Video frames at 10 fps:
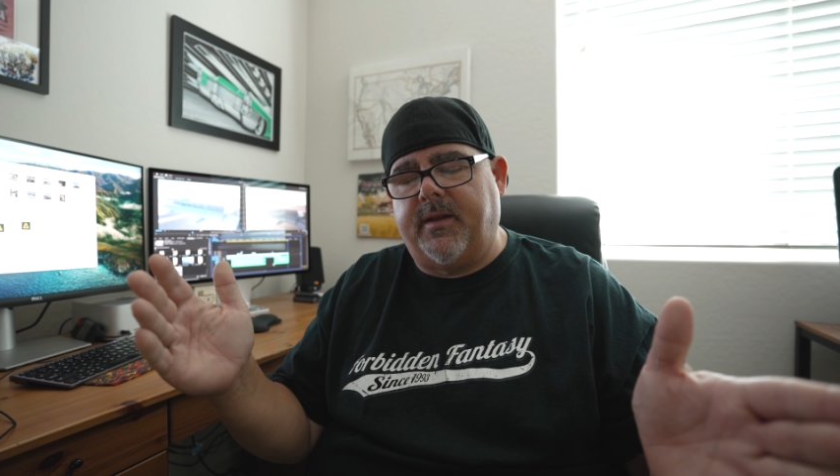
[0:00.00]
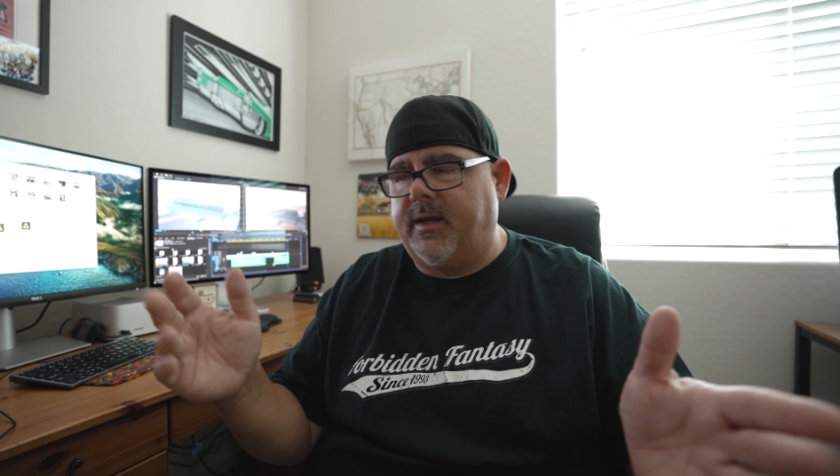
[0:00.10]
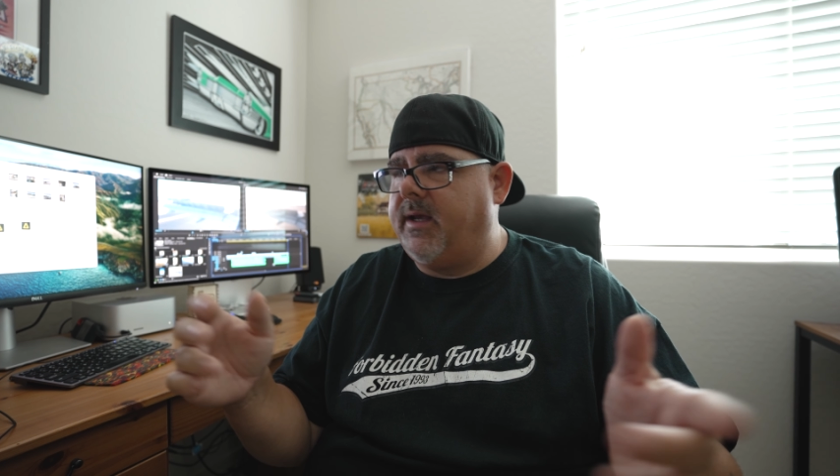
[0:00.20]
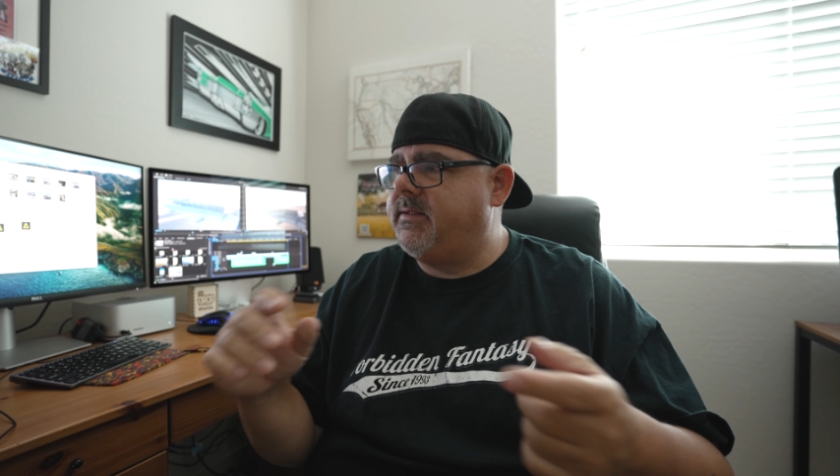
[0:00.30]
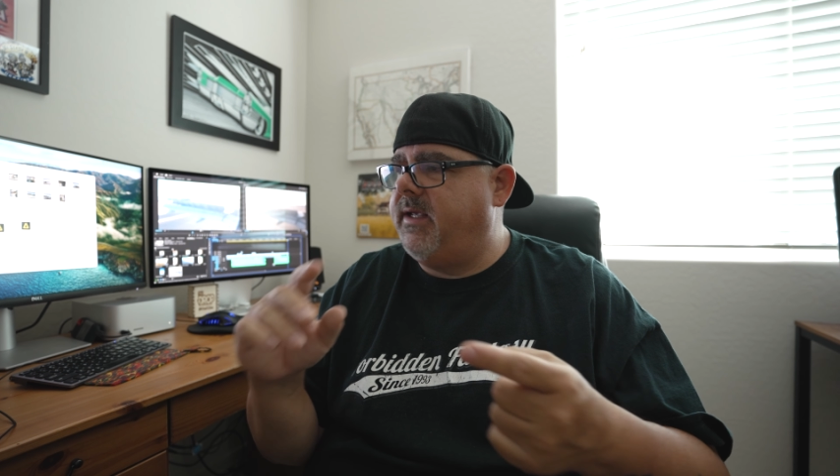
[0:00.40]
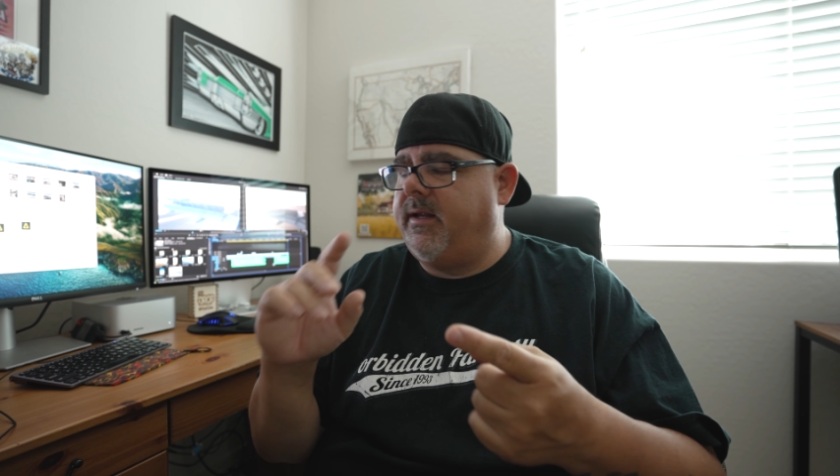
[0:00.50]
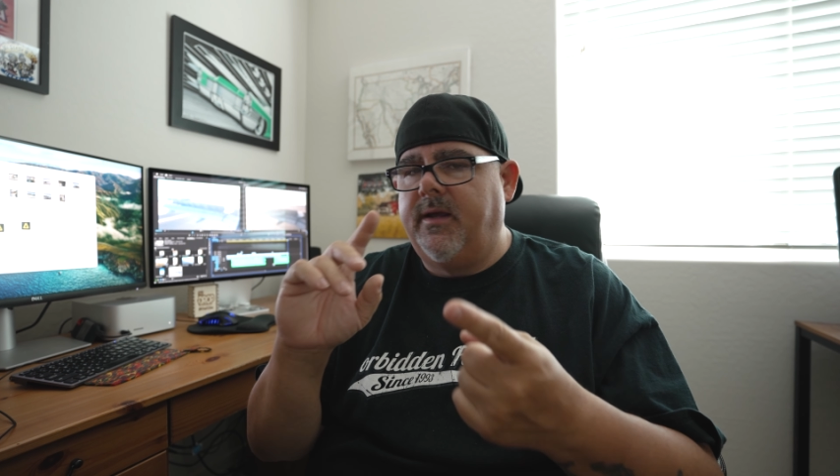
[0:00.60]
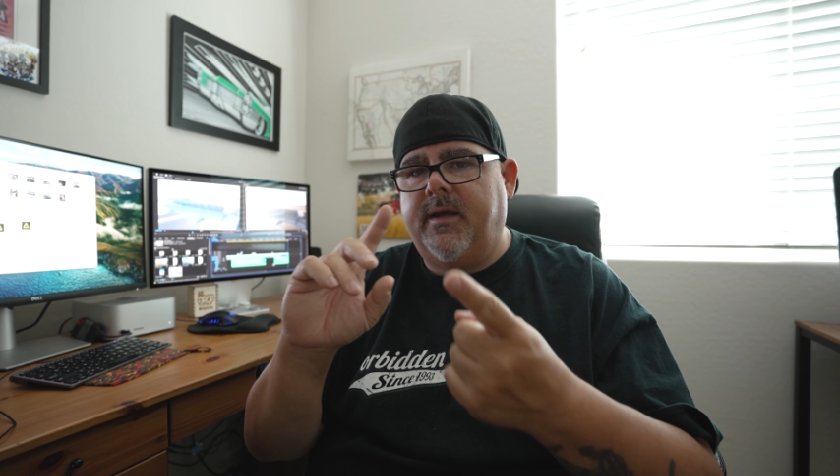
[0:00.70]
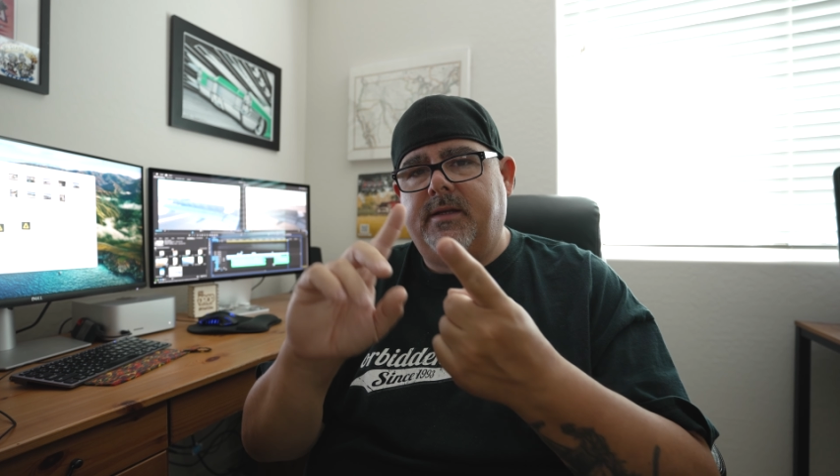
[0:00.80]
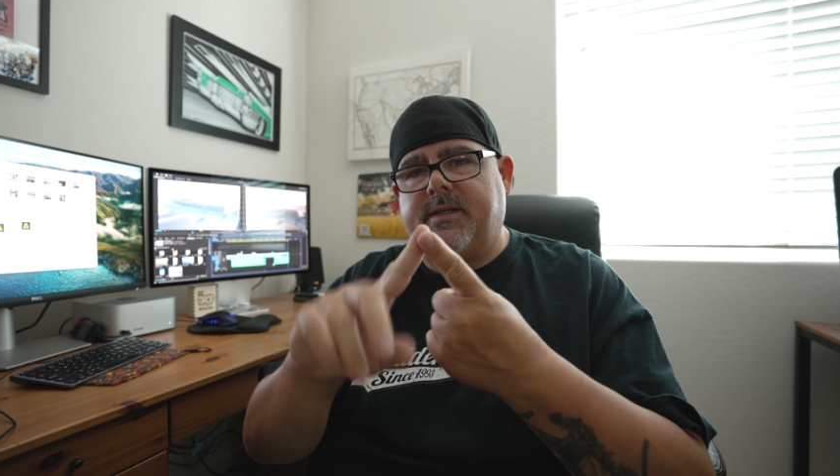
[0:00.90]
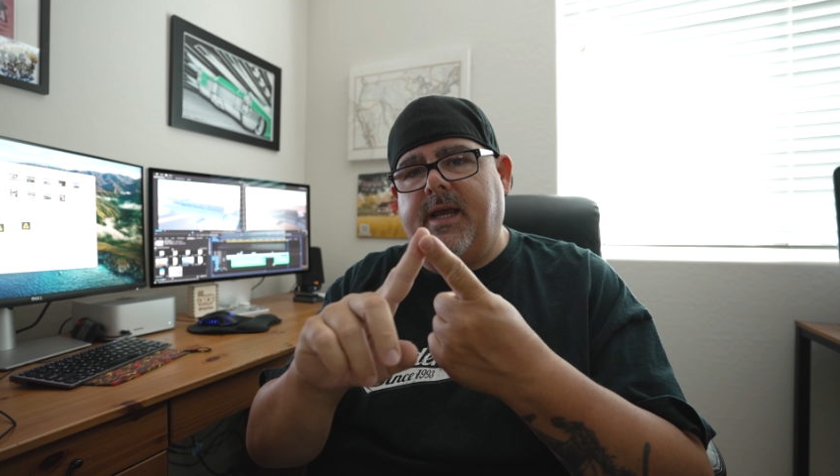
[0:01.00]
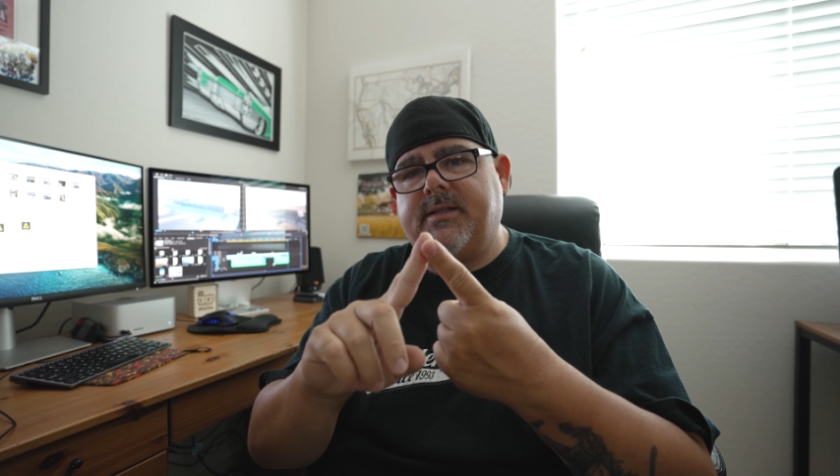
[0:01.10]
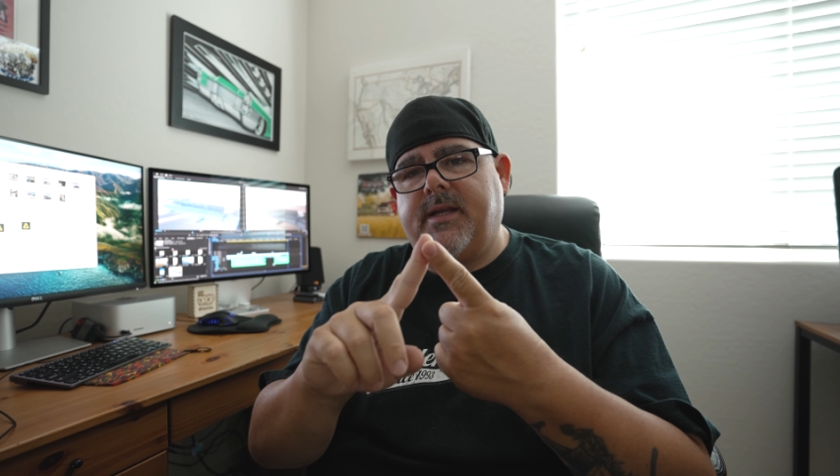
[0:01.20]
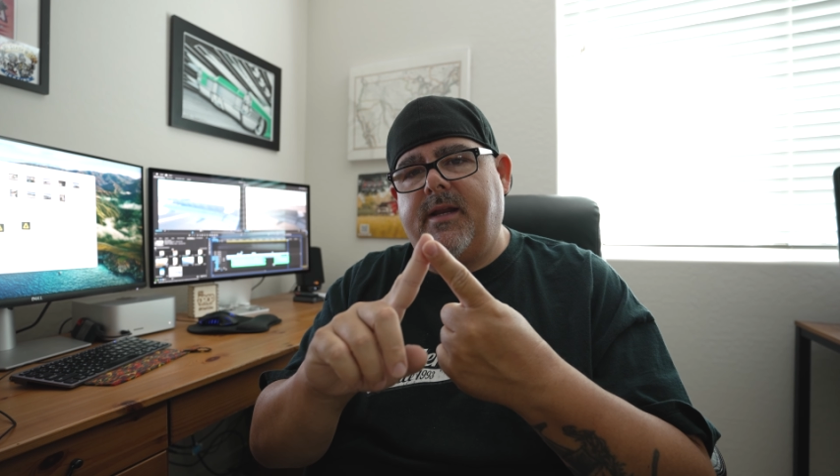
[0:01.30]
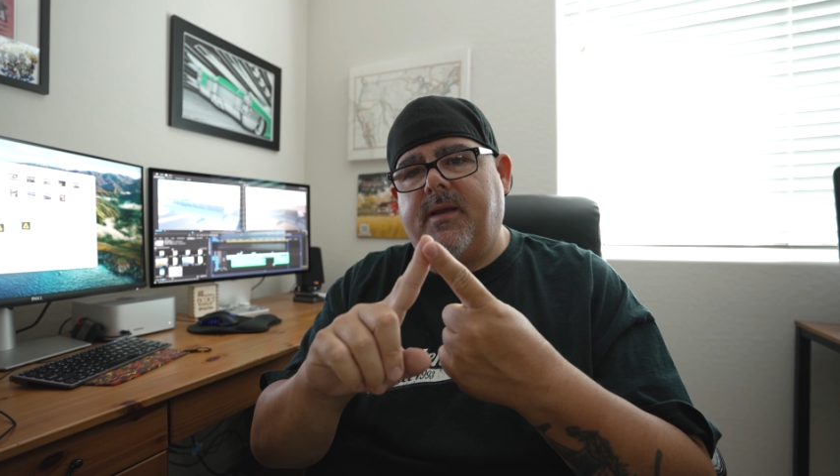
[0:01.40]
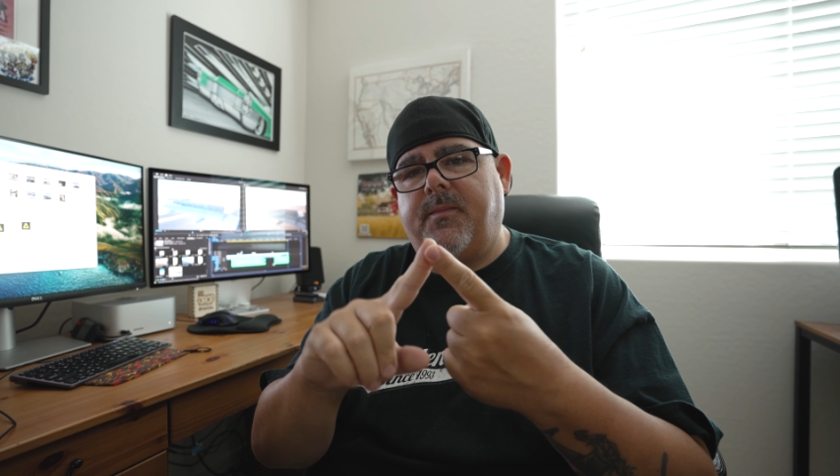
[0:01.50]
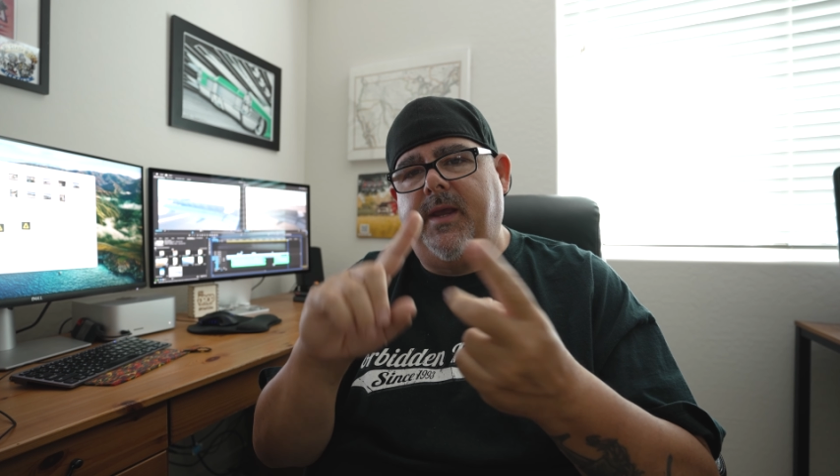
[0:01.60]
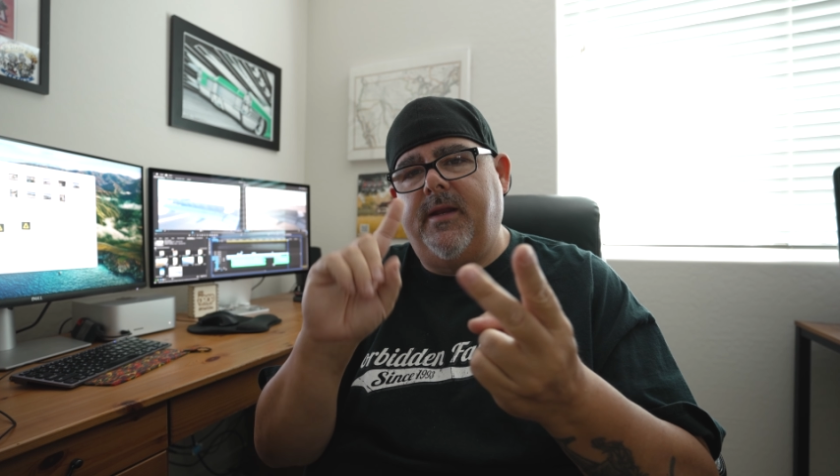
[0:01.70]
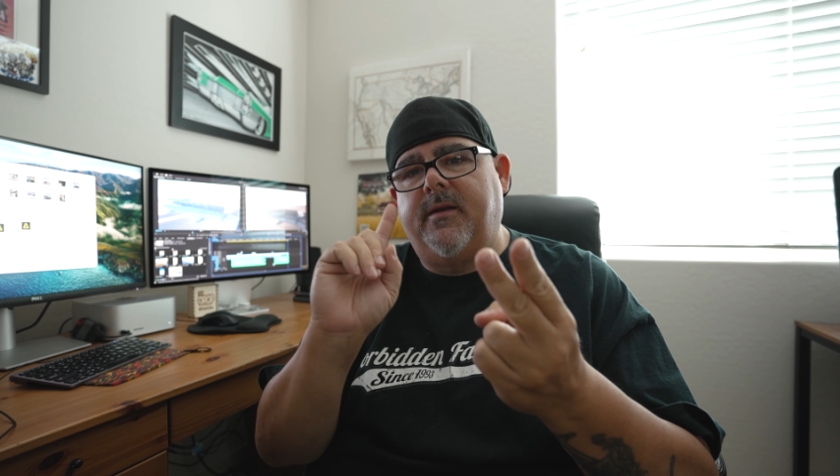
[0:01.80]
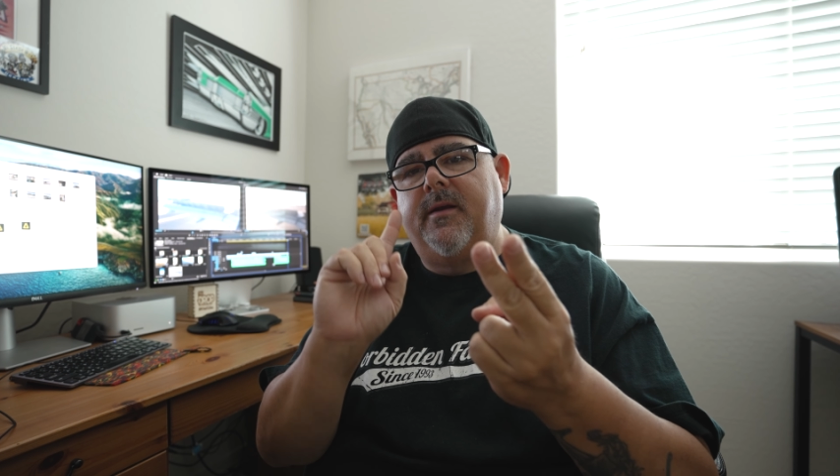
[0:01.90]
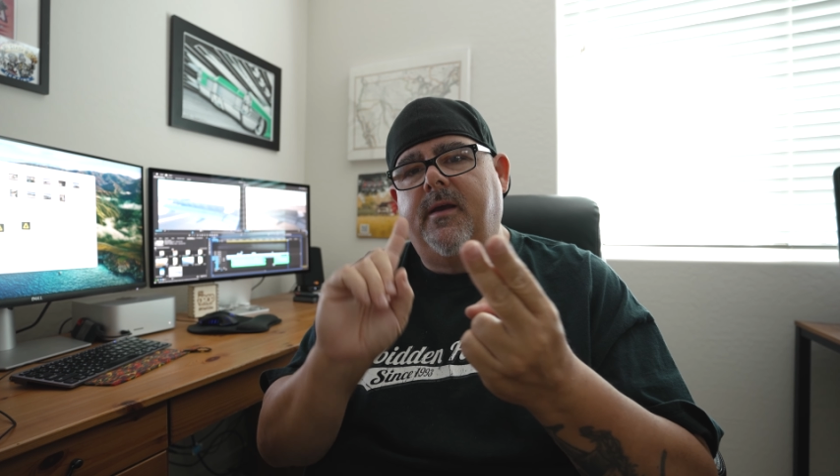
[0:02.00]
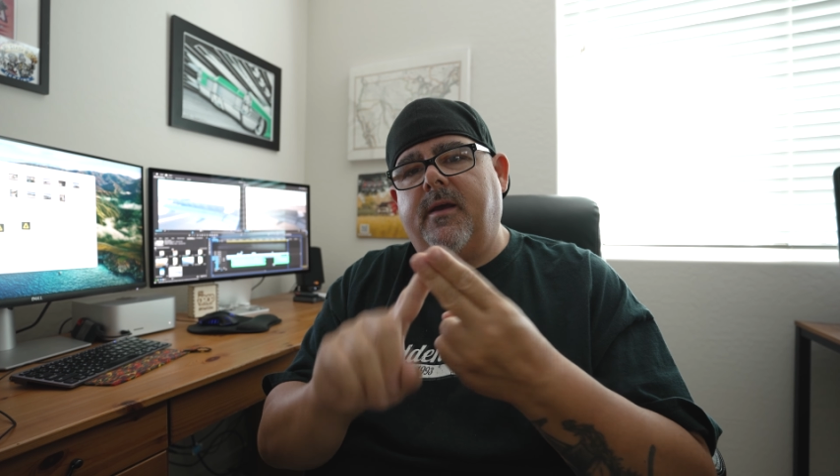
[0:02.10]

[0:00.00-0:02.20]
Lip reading: Like I said, Titan's got to get painted